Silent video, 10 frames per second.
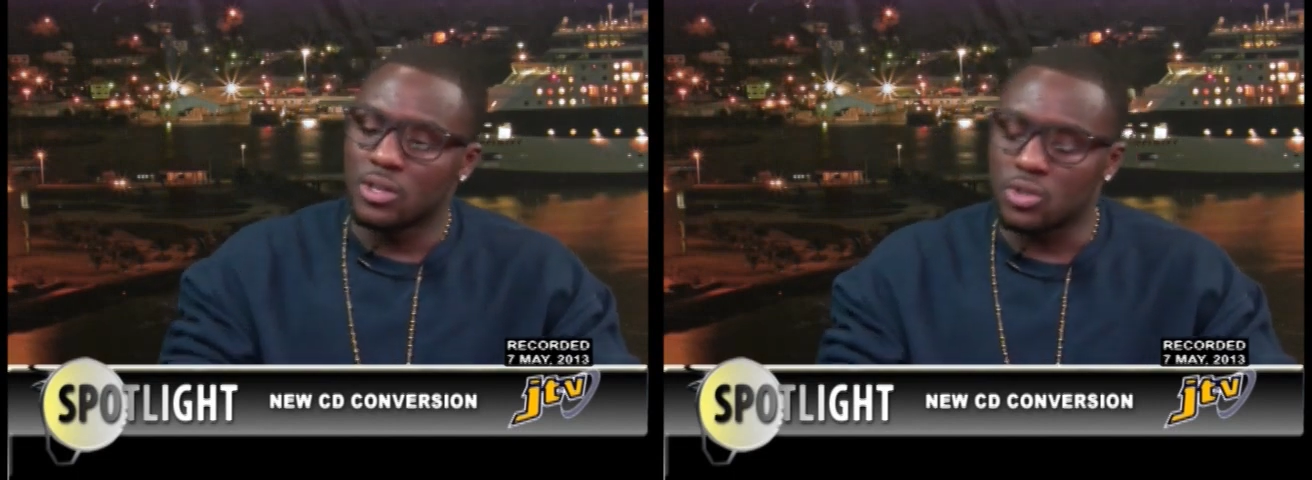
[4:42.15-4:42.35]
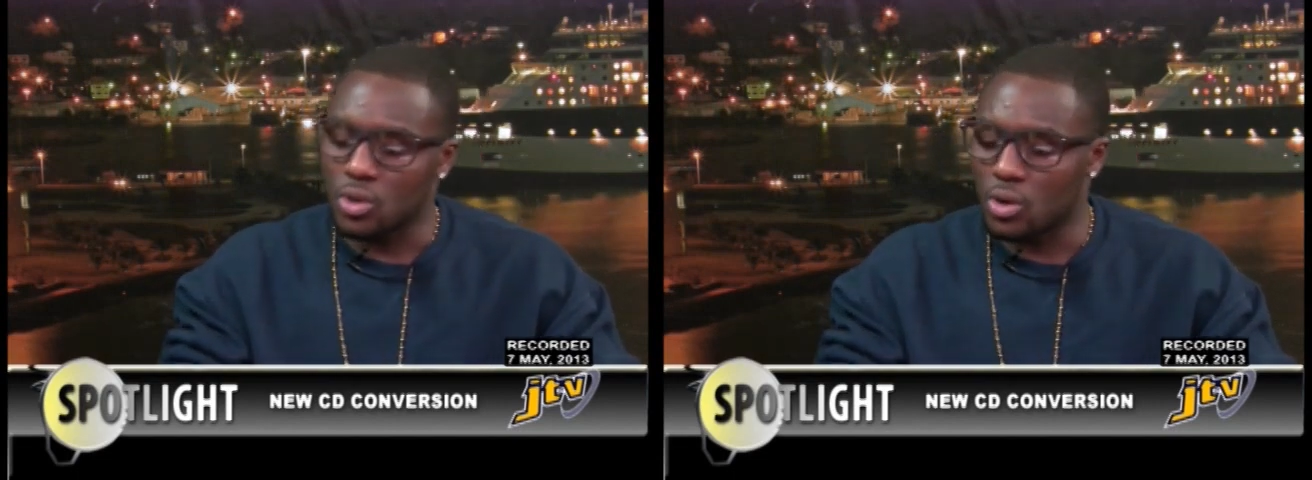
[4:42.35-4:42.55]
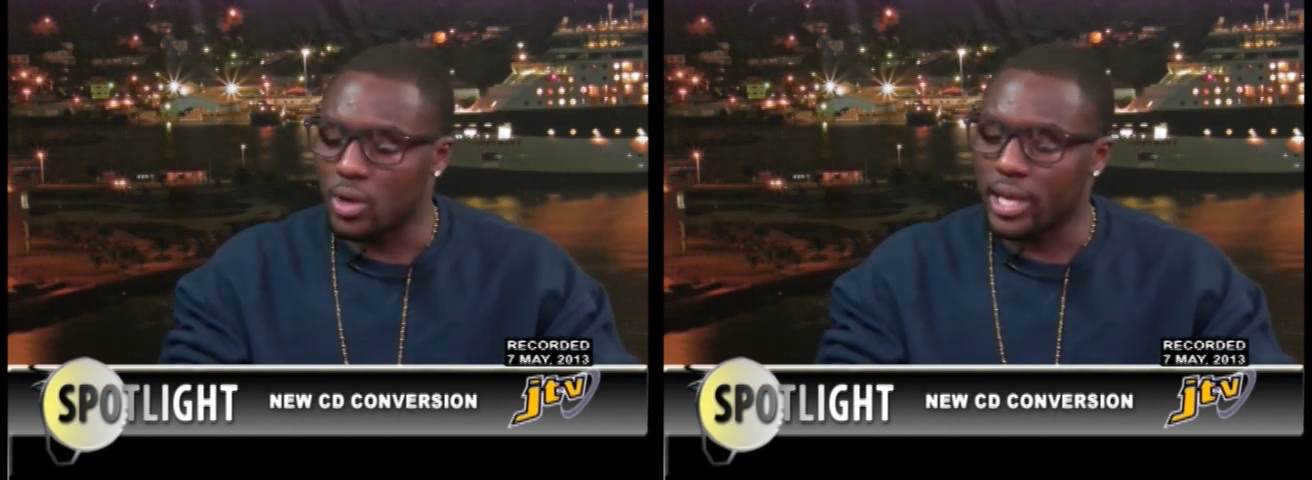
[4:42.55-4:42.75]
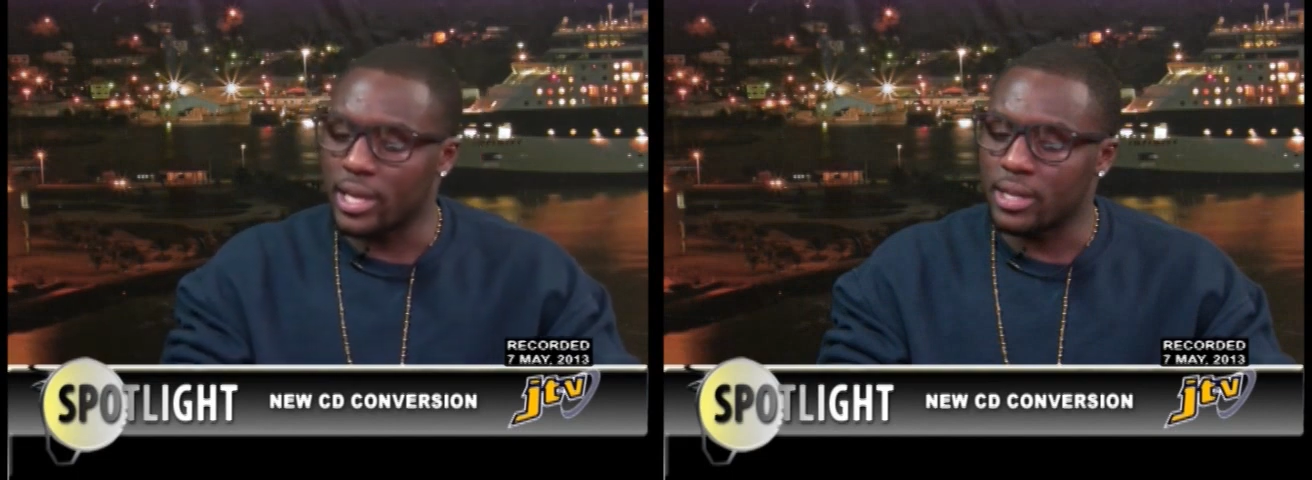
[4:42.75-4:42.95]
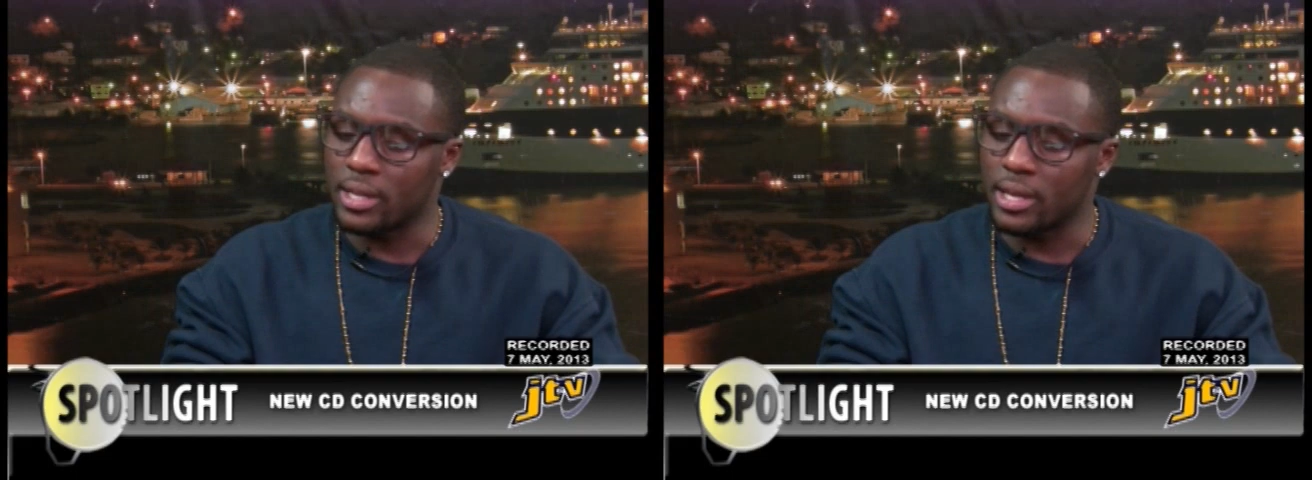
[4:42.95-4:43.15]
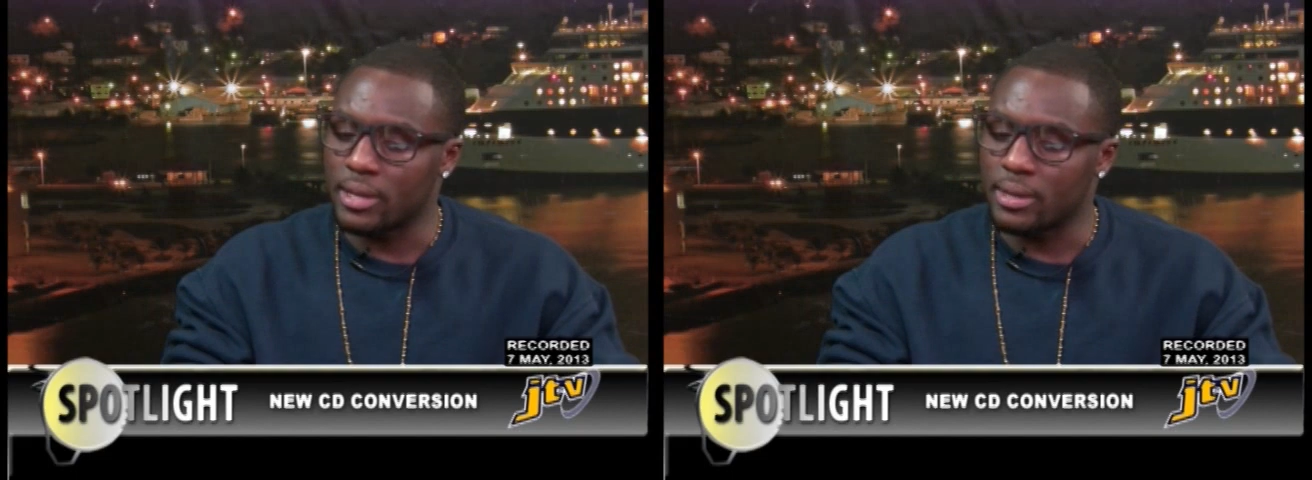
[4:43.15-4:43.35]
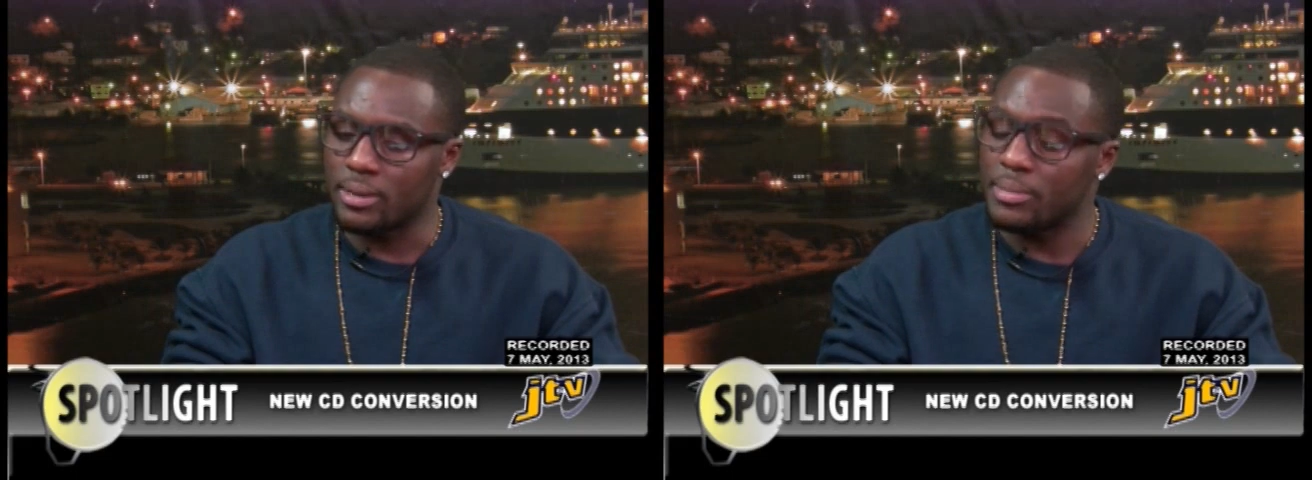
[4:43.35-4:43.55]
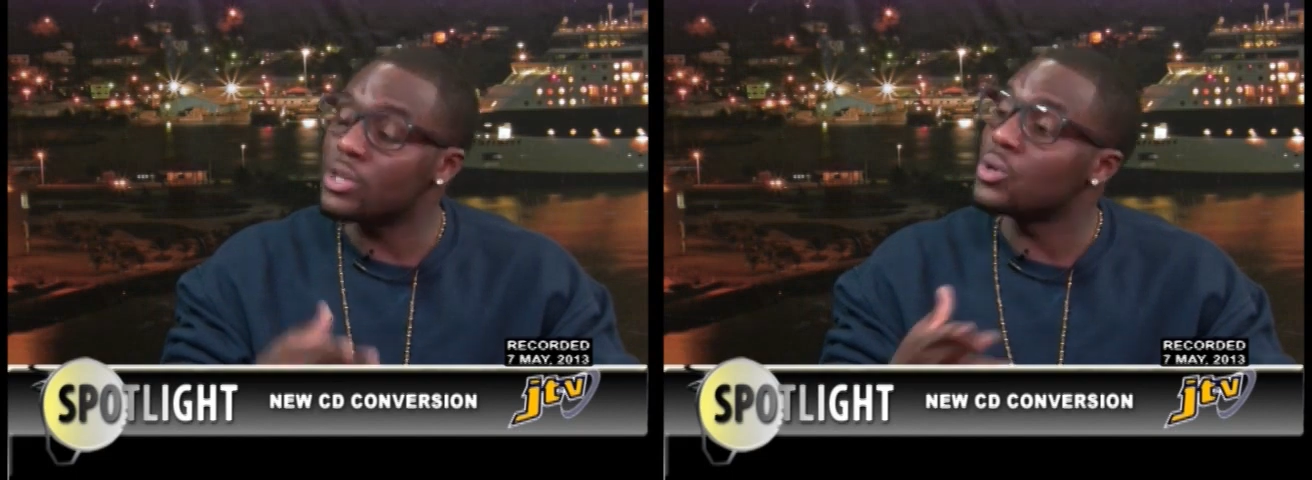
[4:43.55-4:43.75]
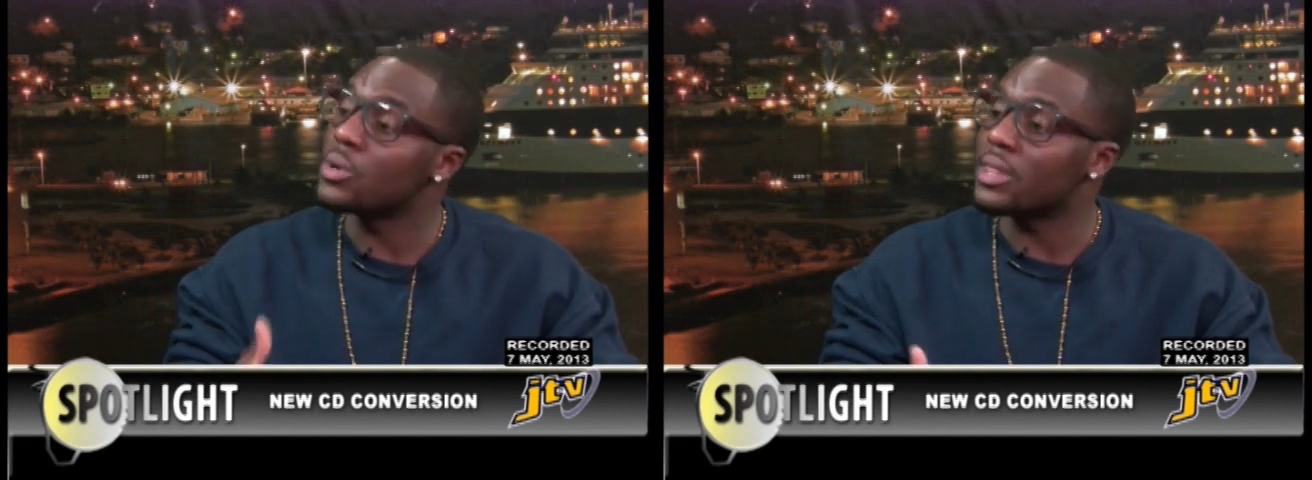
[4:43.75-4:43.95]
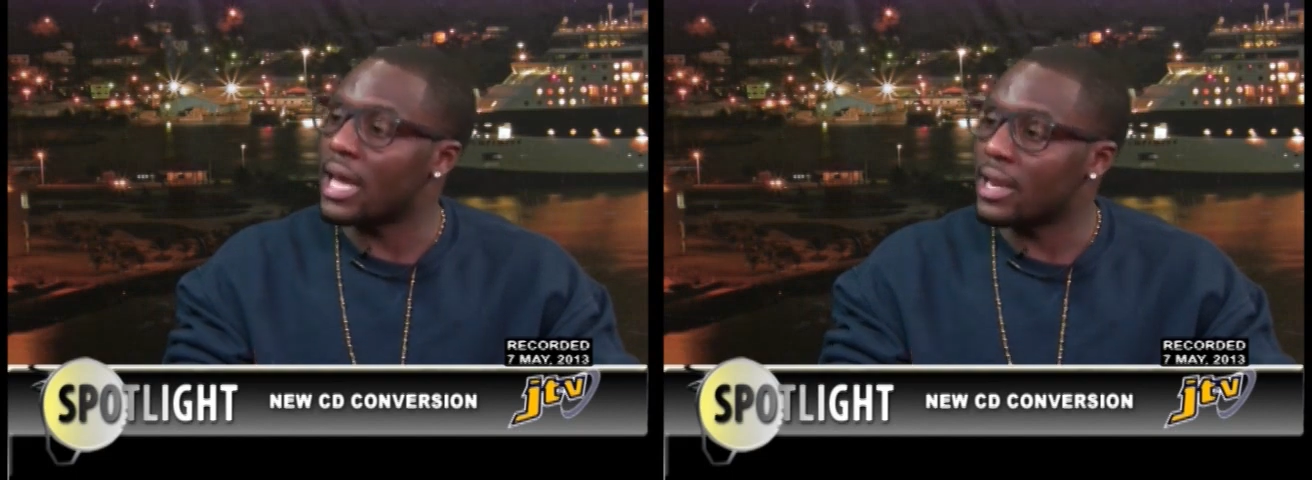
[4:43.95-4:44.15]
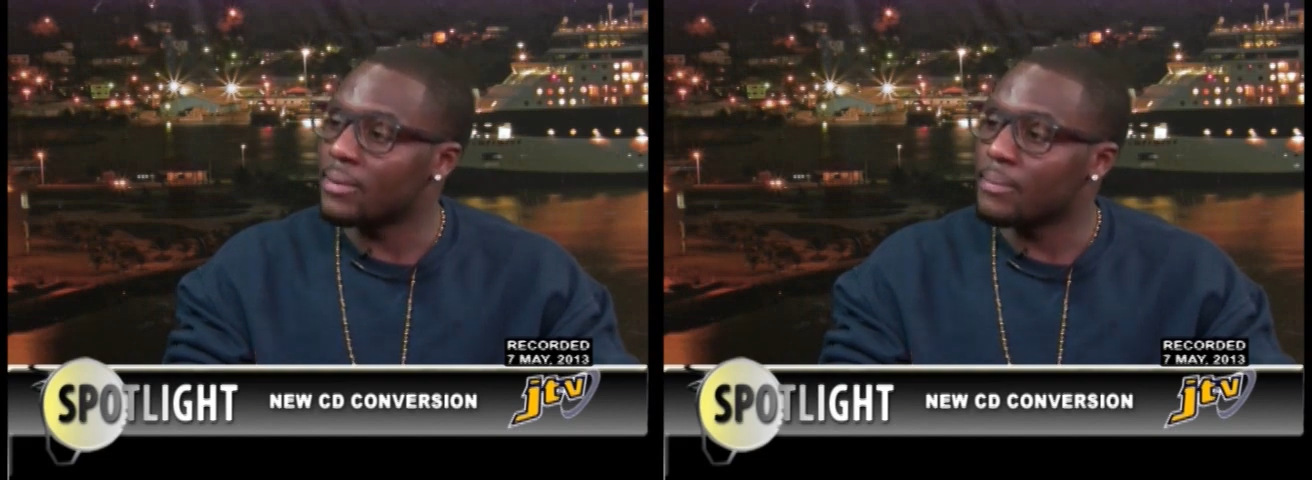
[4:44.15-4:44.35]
So in in in me doing that,